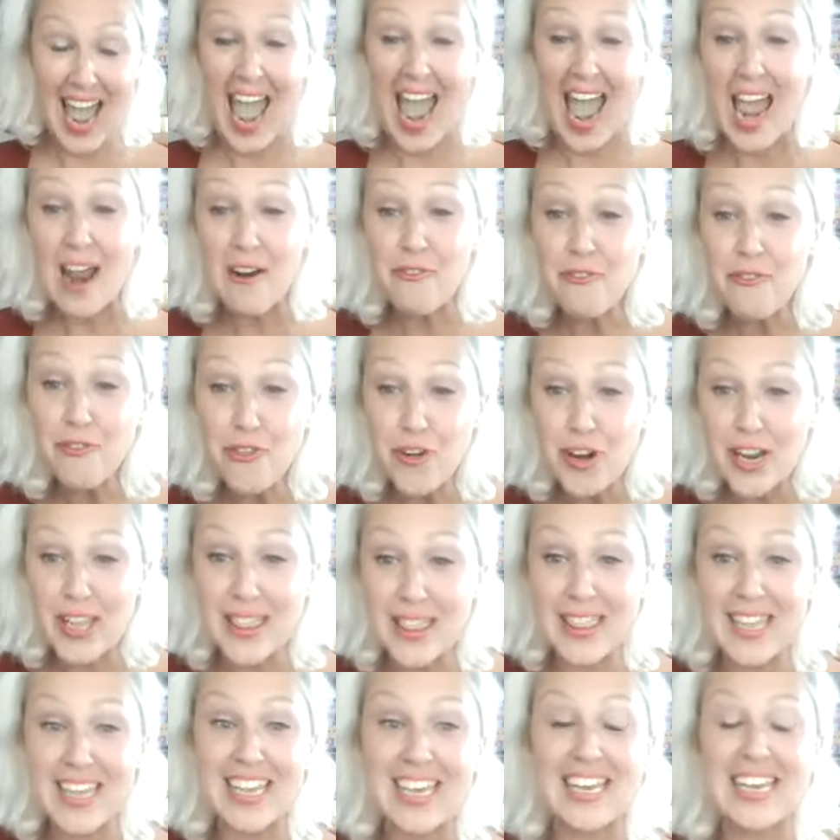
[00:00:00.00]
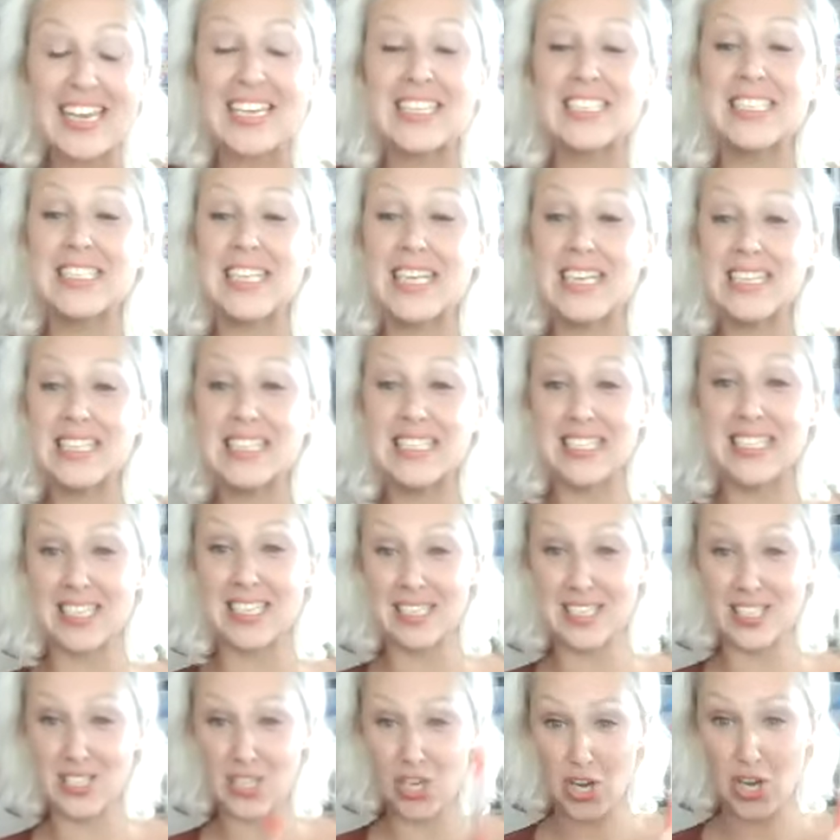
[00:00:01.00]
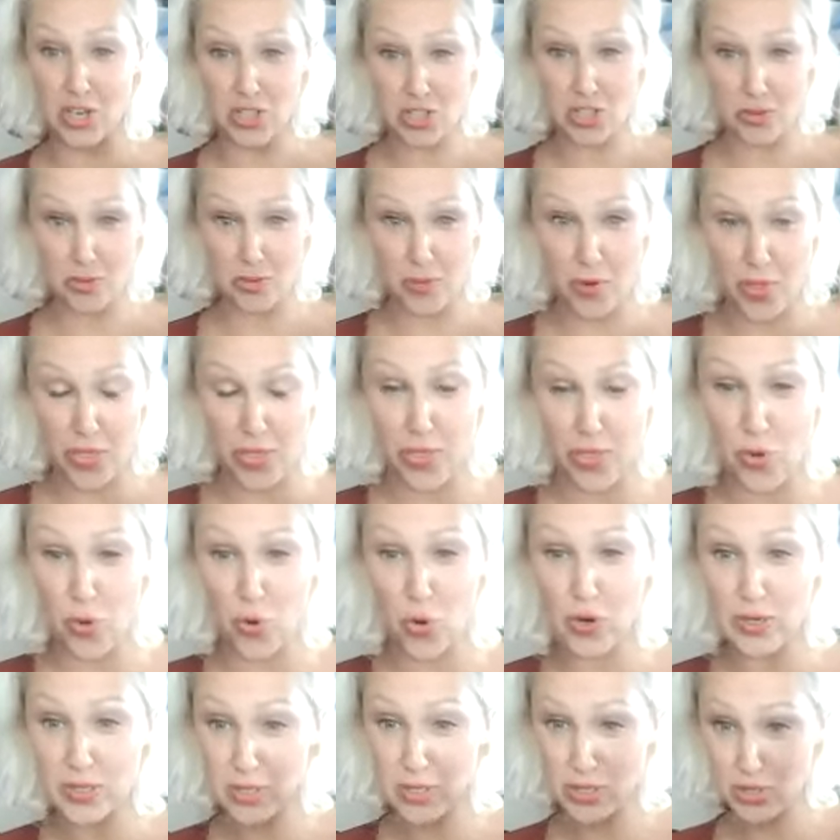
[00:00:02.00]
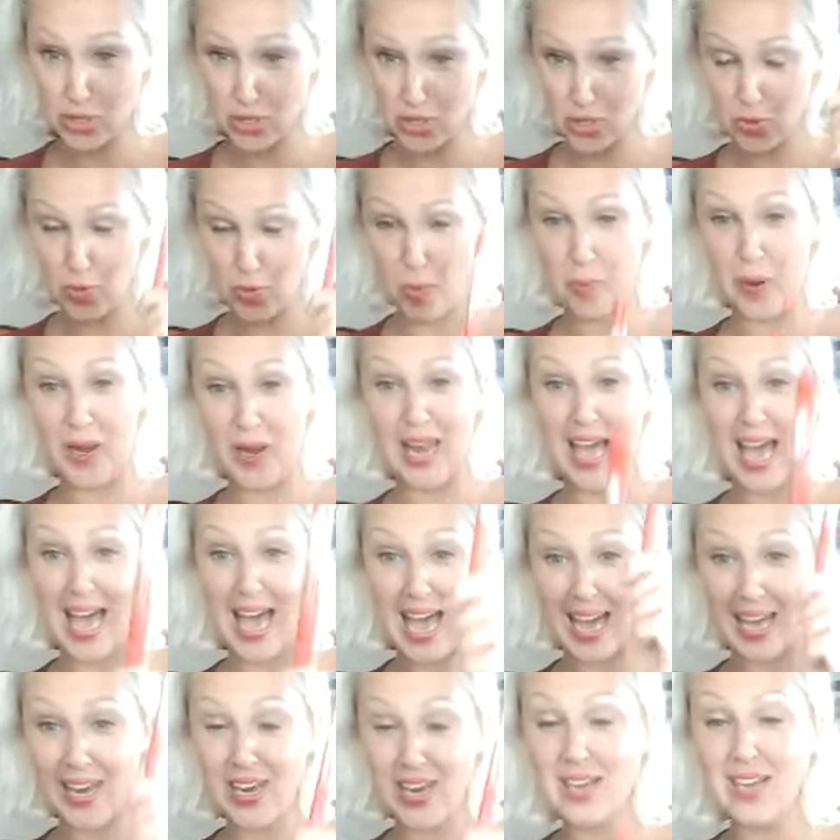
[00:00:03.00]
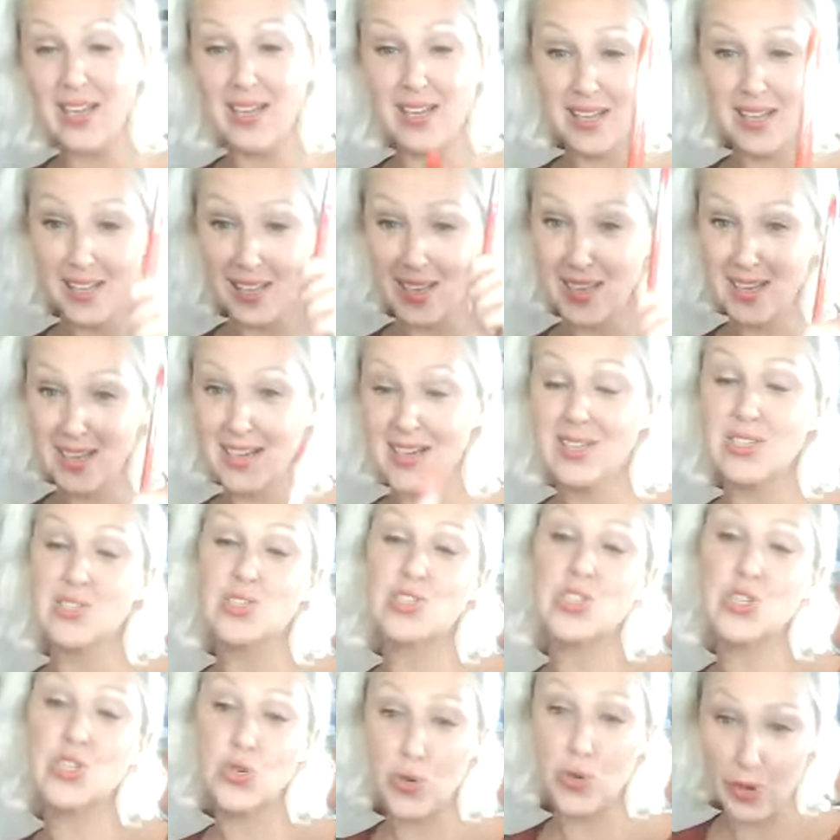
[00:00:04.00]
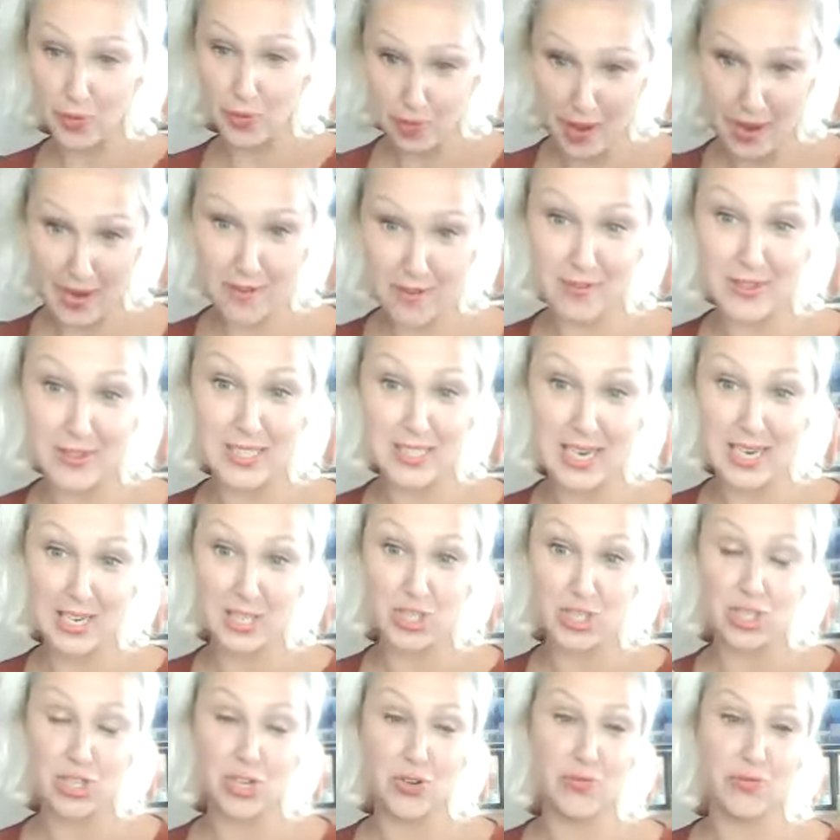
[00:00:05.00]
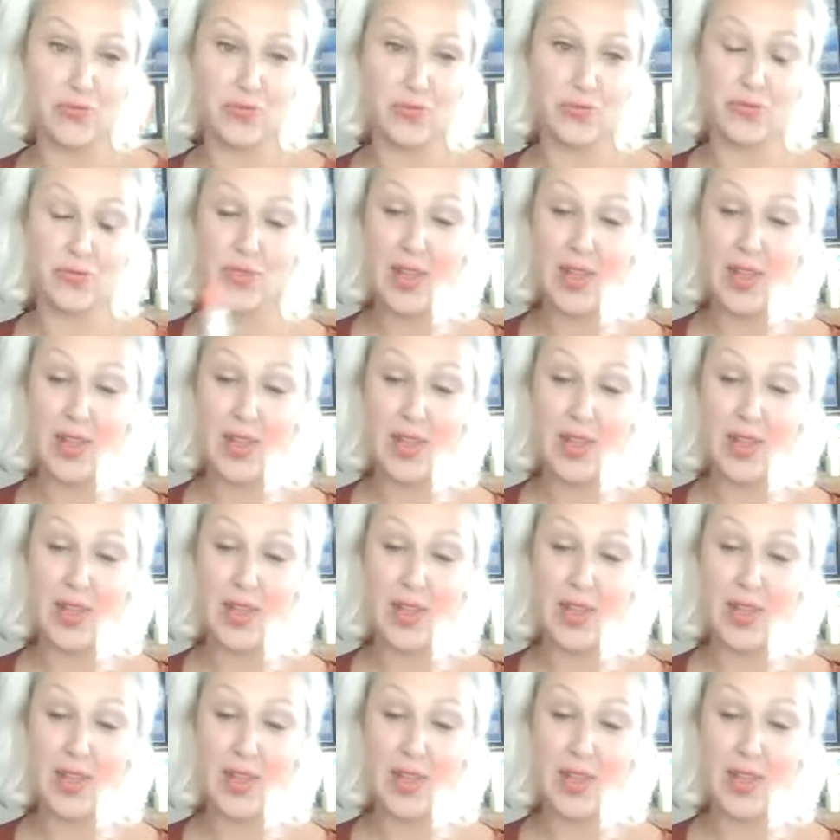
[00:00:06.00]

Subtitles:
Everything in existence goes from a thought to a plan to a manifestation.